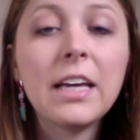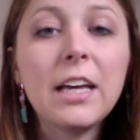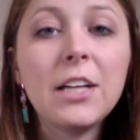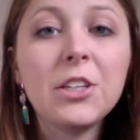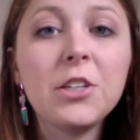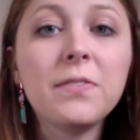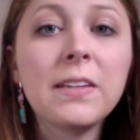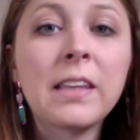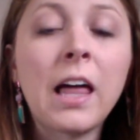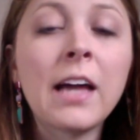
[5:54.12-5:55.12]
In
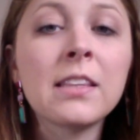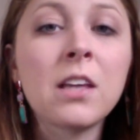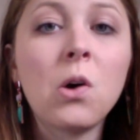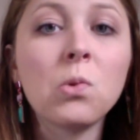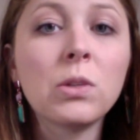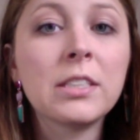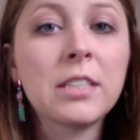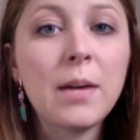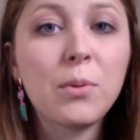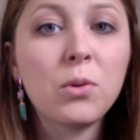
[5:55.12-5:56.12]
UV light, the only
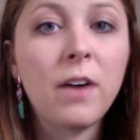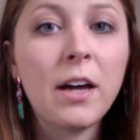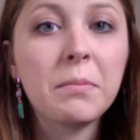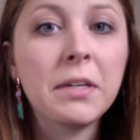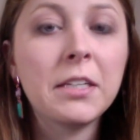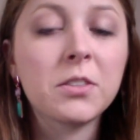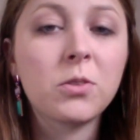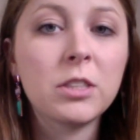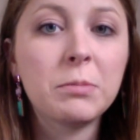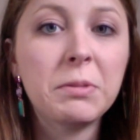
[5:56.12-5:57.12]
stable vitamin is
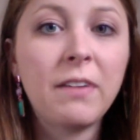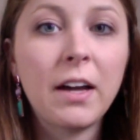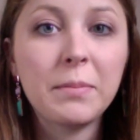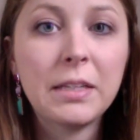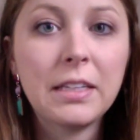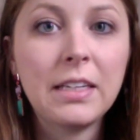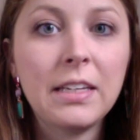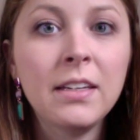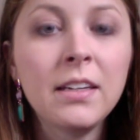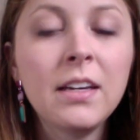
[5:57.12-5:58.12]
going to be vitamin E.